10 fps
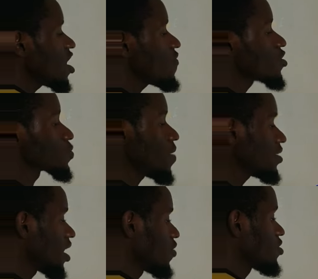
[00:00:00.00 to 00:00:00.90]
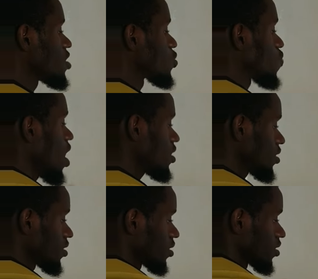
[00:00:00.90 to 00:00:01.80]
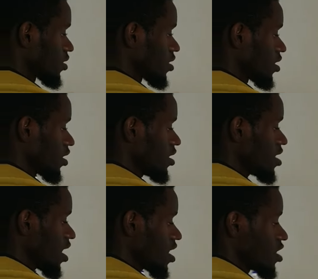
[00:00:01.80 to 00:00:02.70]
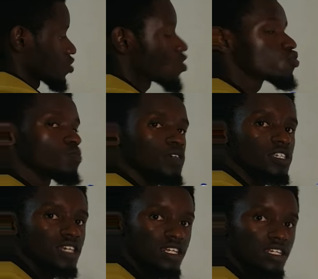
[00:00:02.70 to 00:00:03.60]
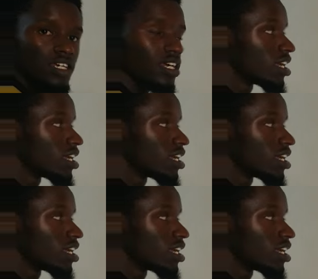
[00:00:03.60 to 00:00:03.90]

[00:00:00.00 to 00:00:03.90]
if a spider reaches 1, here, it's going to be eaten.